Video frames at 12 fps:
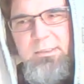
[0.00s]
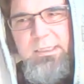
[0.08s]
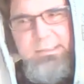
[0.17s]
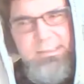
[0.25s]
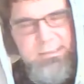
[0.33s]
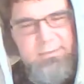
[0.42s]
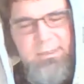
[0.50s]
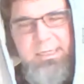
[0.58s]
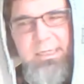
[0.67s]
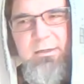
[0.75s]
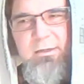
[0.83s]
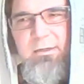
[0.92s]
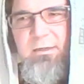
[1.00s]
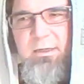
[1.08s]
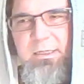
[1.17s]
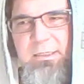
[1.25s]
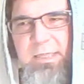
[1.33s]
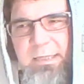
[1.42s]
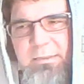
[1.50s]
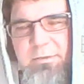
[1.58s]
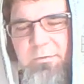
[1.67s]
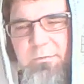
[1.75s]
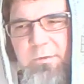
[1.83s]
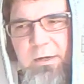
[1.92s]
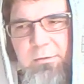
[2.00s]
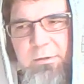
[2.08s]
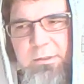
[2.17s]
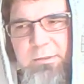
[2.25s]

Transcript: is just like a, a natural father.